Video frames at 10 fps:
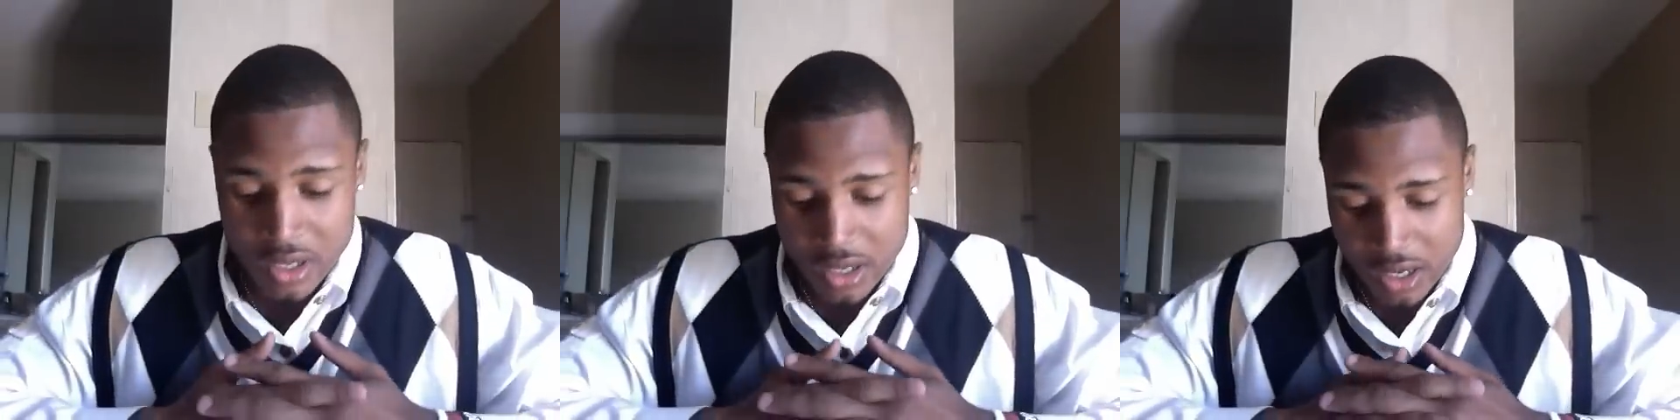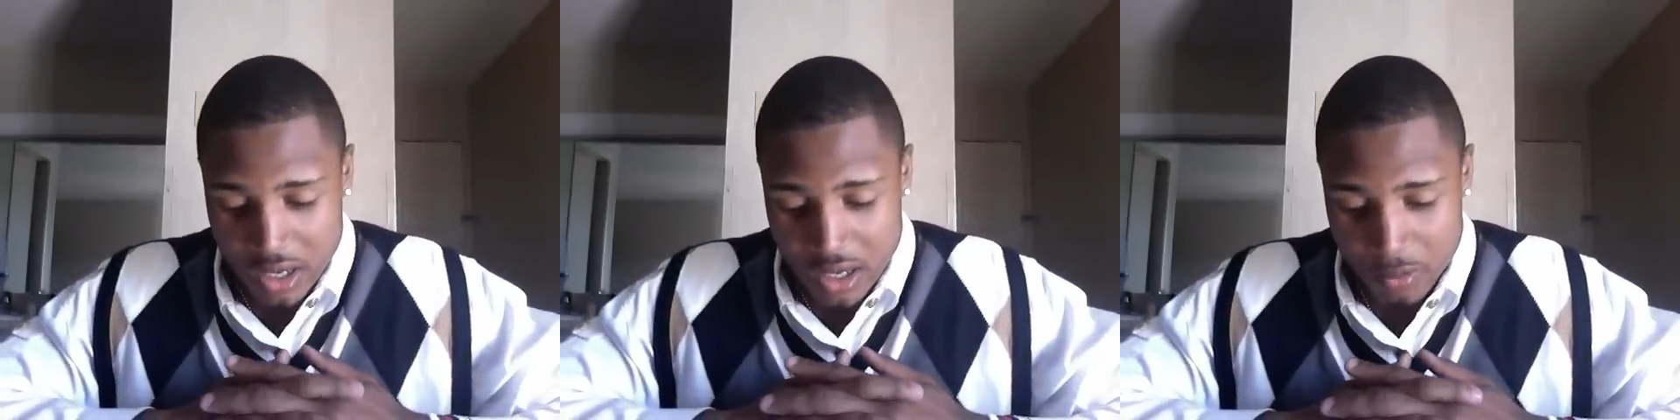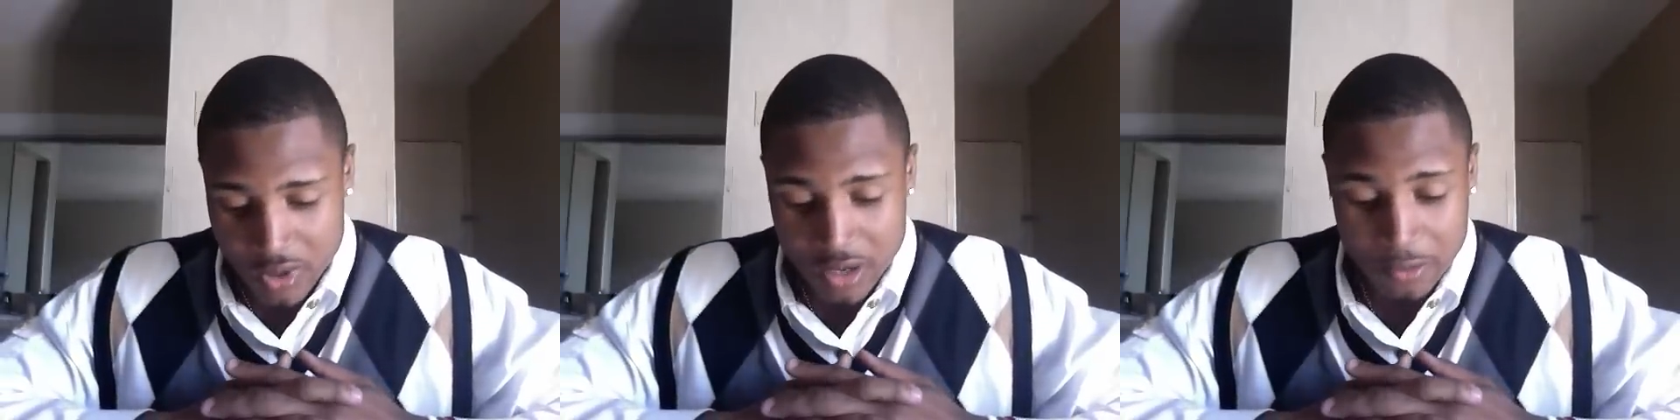
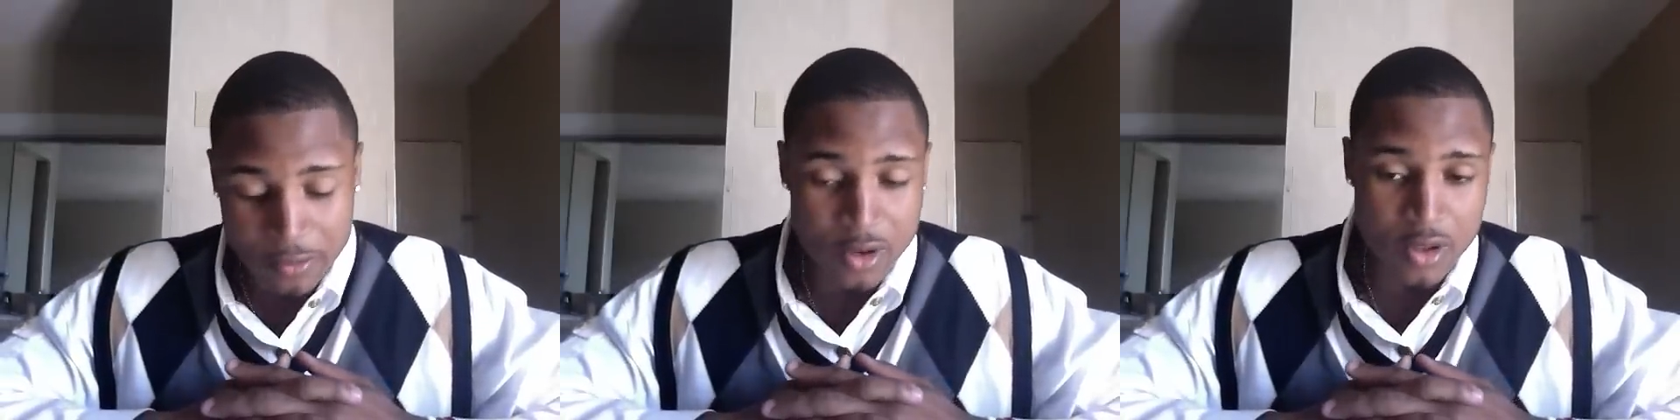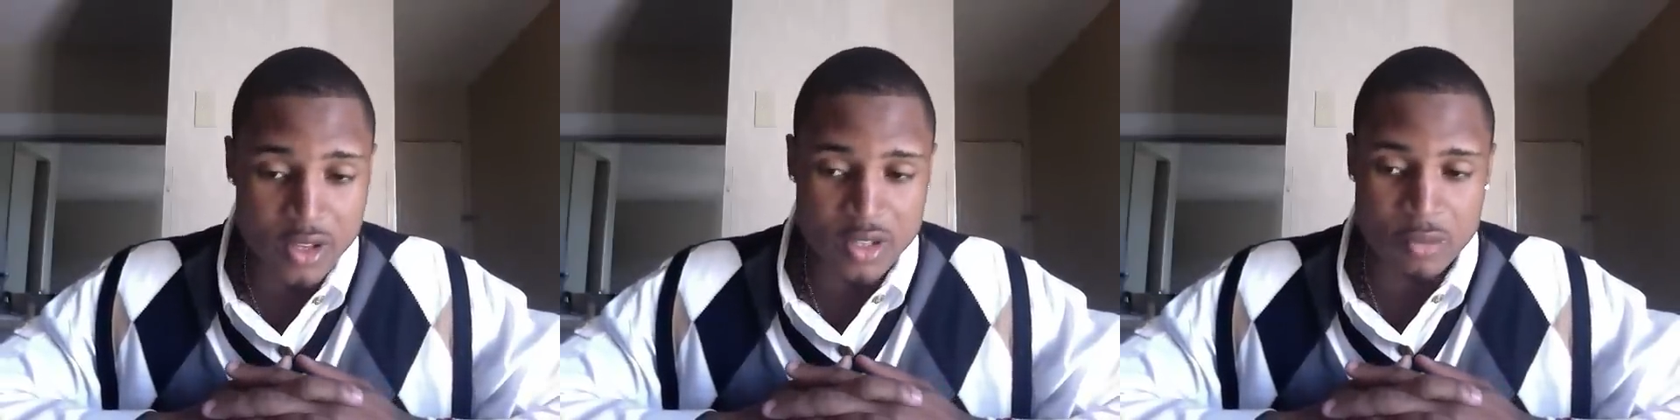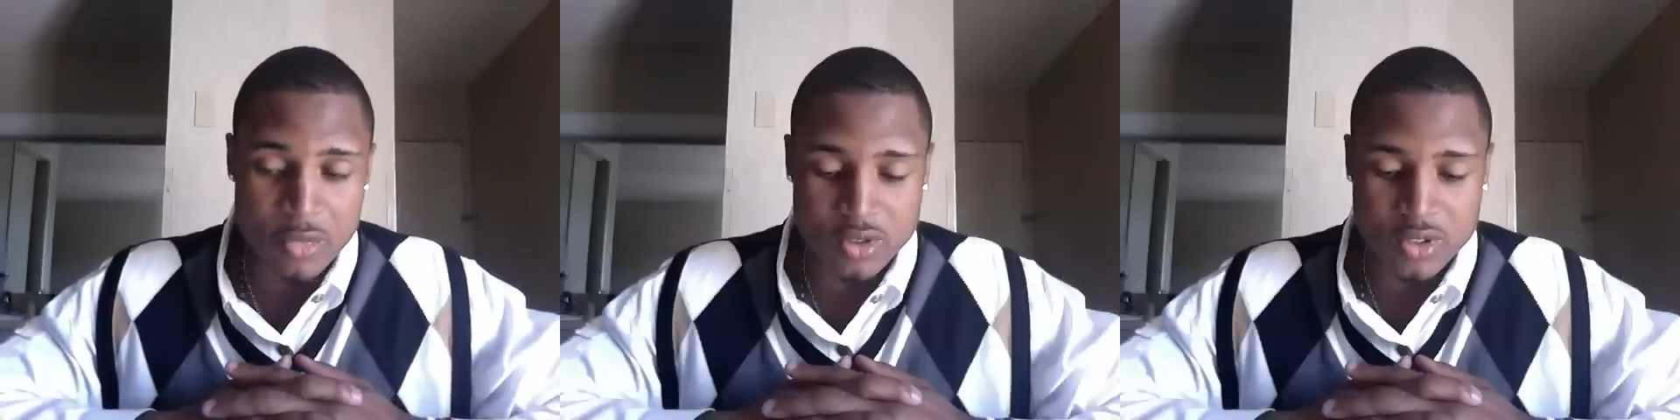What I feel is the
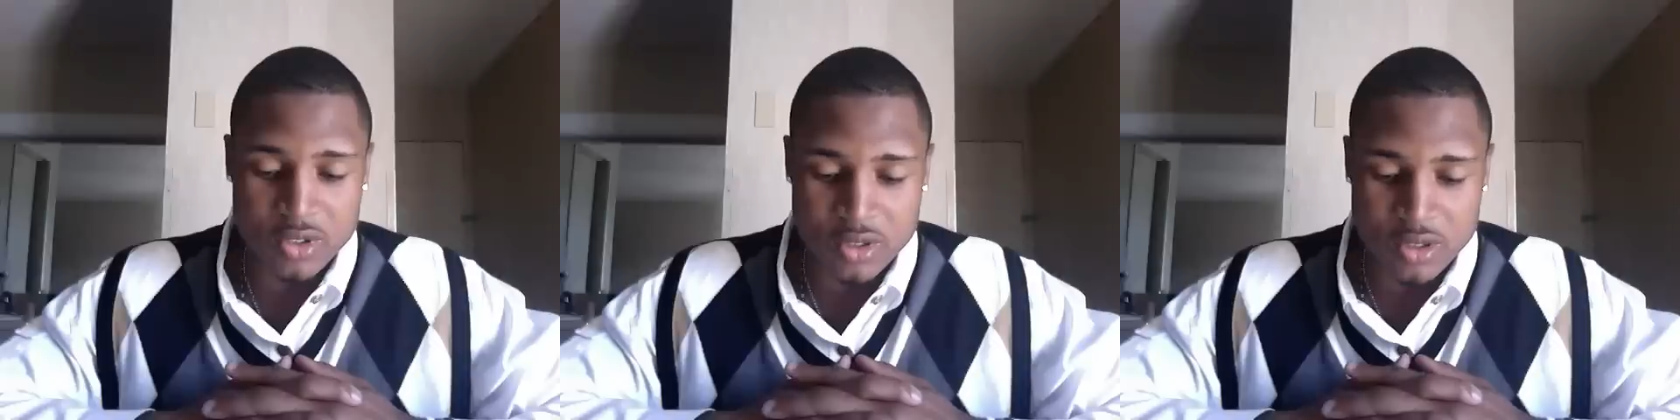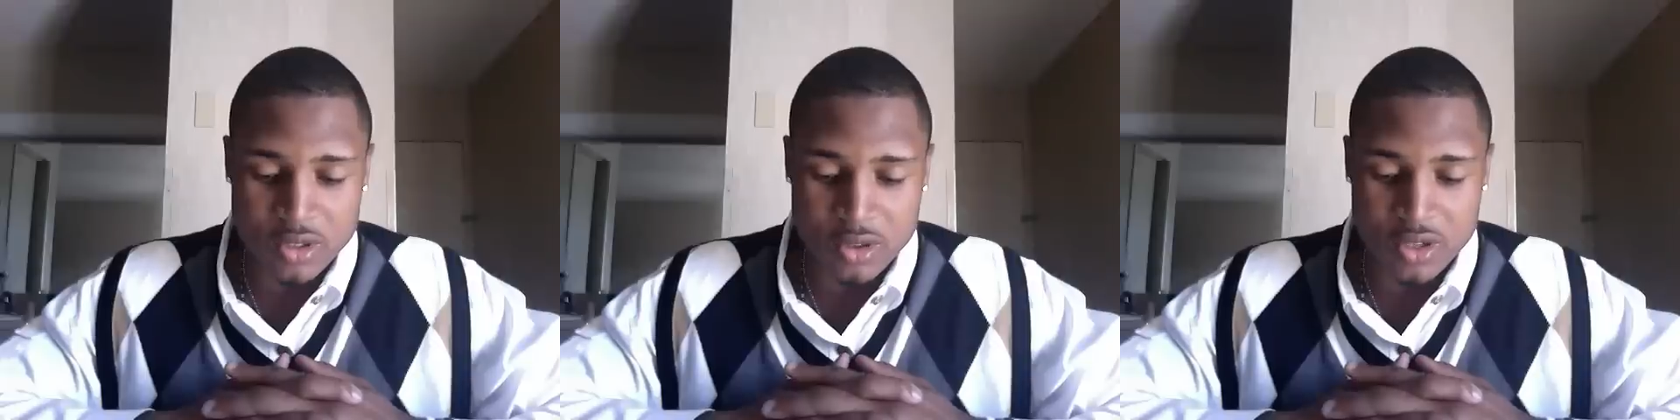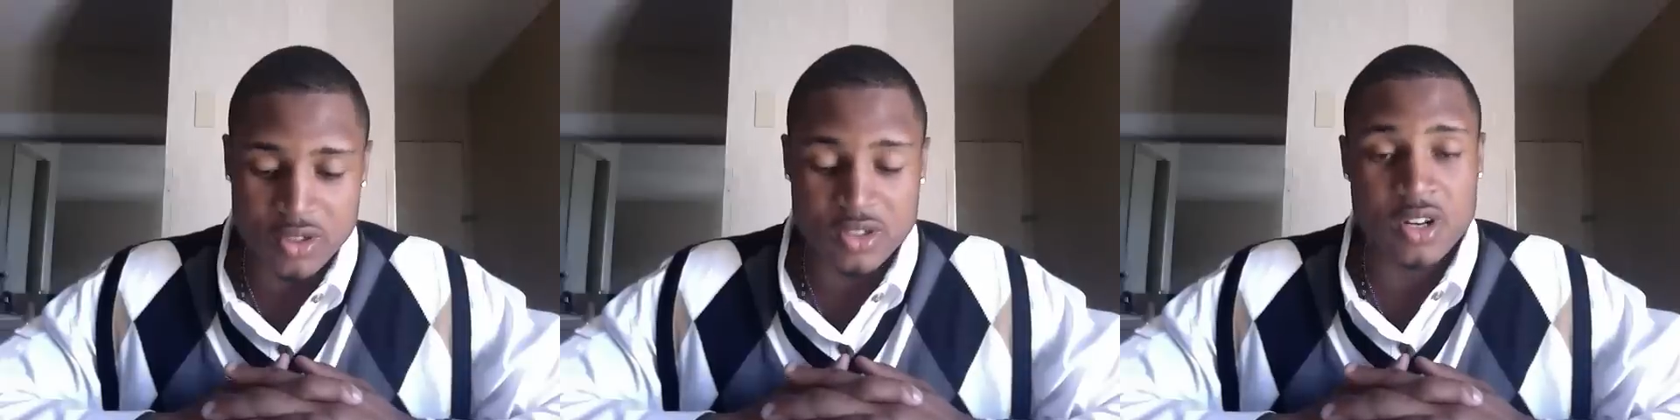most, you know,
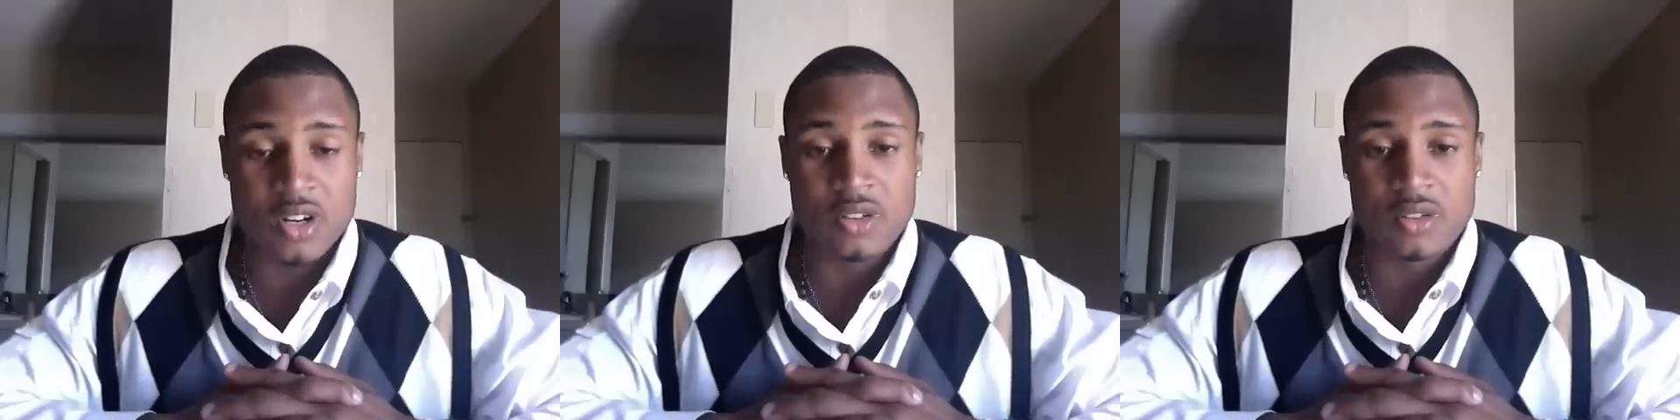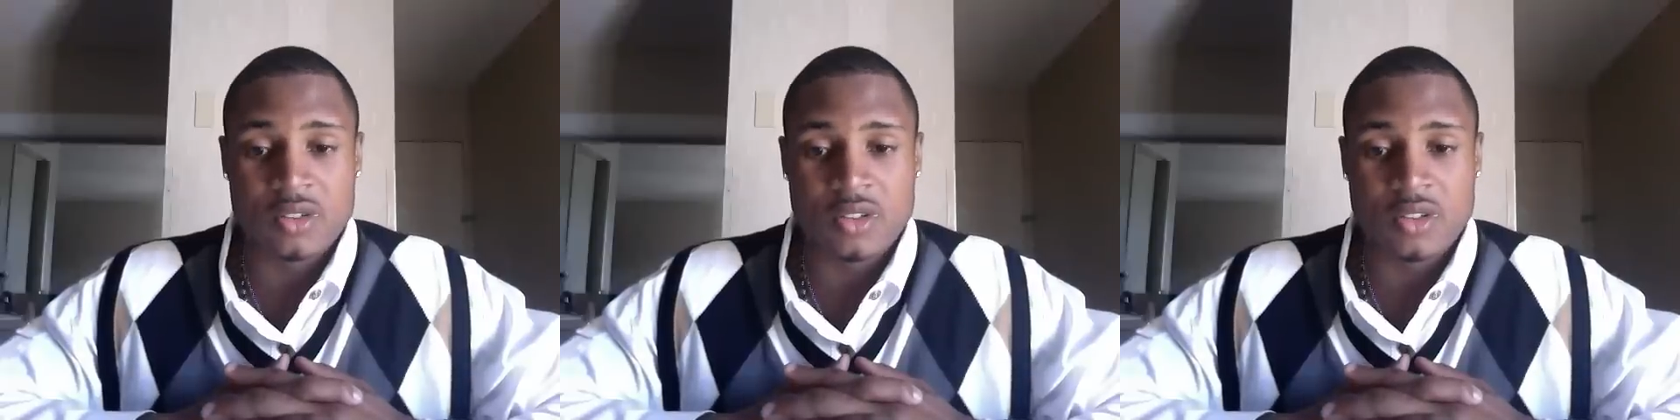concern,